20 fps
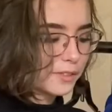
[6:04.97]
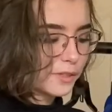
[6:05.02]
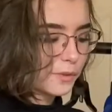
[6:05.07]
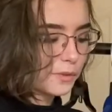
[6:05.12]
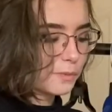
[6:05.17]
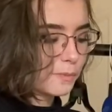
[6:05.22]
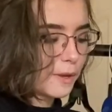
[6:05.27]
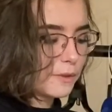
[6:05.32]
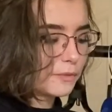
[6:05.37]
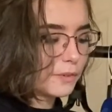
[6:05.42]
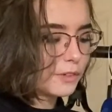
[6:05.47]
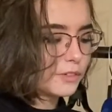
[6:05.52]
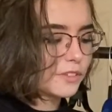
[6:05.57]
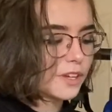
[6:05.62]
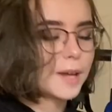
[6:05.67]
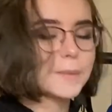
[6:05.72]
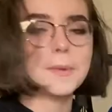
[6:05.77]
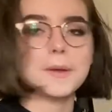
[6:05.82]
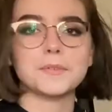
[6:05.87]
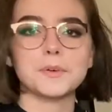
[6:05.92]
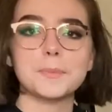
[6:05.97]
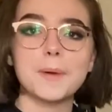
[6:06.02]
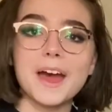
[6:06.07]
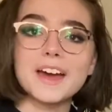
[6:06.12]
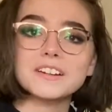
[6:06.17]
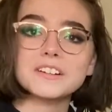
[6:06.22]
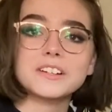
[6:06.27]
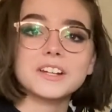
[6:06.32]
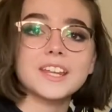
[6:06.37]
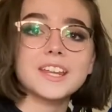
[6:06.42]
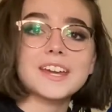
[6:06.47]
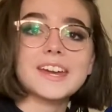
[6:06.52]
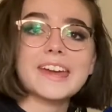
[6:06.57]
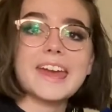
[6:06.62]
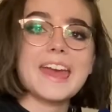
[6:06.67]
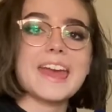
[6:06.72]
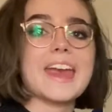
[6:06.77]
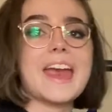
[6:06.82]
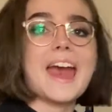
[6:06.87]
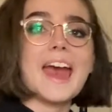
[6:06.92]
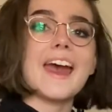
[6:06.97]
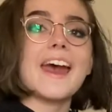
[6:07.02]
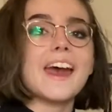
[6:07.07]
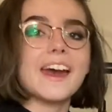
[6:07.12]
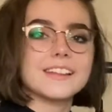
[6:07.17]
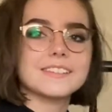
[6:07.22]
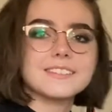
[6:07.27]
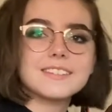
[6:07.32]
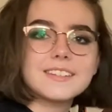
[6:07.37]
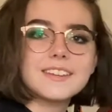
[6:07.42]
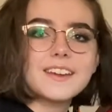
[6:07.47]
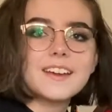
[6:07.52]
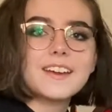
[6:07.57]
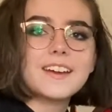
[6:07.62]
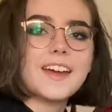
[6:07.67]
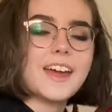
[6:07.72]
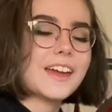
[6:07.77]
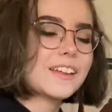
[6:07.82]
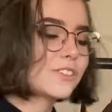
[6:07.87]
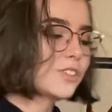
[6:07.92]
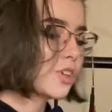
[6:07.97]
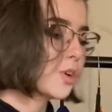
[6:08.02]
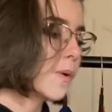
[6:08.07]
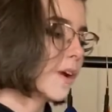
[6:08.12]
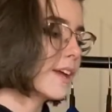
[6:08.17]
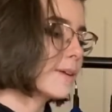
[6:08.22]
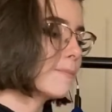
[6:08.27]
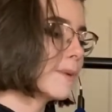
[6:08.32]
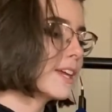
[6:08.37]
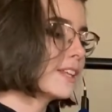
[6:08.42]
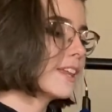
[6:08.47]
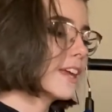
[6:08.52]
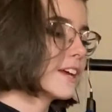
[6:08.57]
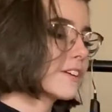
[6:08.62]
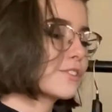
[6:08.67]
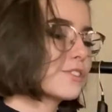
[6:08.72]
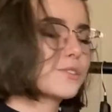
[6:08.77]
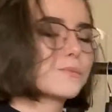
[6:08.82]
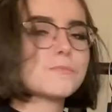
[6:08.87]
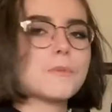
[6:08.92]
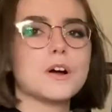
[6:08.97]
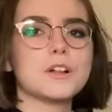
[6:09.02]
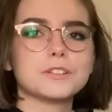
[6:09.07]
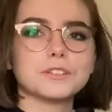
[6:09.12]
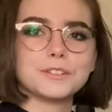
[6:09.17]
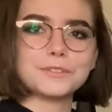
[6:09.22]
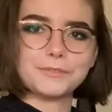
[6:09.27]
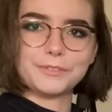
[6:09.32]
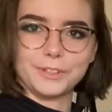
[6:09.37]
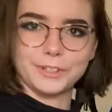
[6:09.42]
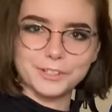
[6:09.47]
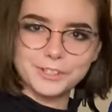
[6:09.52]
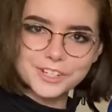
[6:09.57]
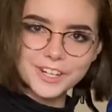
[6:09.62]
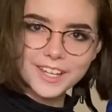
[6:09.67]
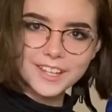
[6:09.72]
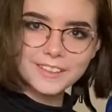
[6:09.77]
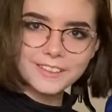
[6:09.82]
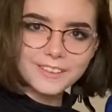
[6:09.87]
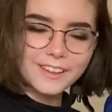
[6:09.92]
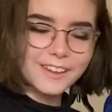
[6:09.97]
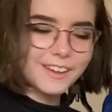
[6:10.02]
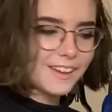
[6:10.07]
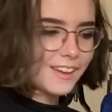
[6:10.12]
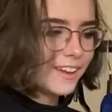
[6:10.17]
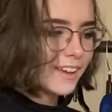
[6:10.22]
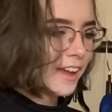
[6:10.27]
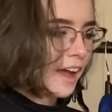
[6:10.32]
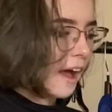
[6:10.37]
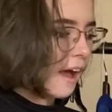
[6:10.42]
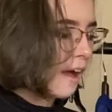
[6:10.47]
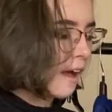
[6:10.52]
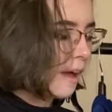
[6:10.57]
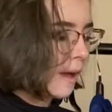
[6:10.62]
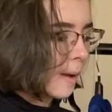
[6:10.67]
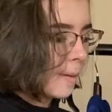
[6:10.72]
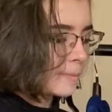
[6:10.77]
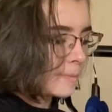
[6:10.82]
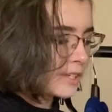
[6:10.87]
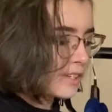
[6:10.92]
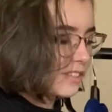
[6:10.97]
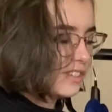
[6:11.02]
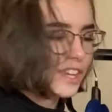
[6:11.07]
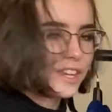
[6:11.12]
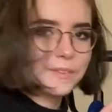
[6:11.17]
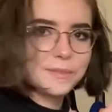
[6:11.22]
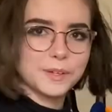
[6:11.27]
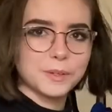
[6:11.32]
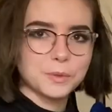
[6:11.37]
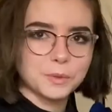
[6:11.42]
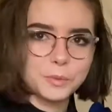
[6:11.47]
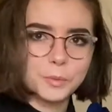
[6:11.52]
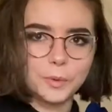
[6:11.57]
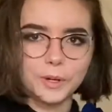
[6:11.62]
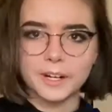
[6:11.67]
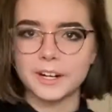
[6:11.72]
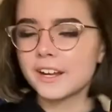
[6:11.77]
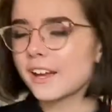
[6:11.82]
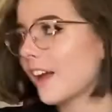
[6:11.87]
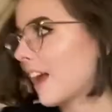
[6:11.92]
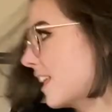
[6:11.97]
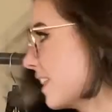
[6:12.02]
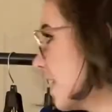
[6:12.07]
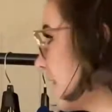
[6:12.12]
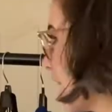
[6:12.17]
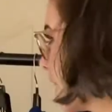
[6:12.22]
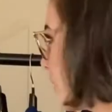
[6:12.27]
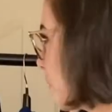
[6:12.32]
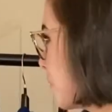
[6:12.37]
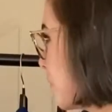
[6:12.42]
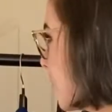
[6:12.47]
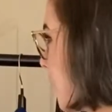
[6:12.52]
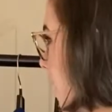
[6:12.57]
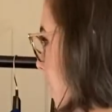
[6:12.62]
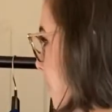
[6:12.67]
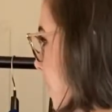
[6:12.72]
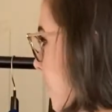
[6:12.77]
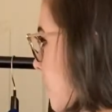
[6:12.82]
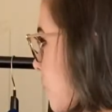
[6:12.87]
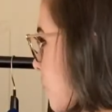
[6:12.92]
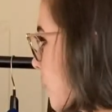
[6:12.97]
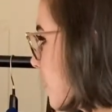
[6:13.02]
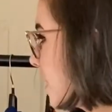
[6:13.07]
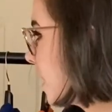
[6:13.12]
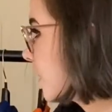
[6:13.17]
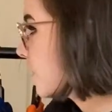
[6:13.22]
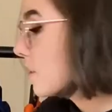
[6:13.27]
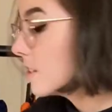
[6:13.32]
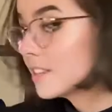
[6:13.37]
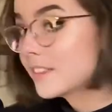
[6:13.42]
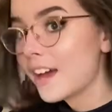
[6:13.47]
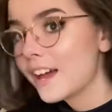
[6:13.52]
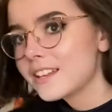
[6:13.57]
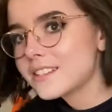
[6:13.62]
it was my first time ever patterning a hat. And so I made like a smaller version to see if it would work, and then I eventually got to that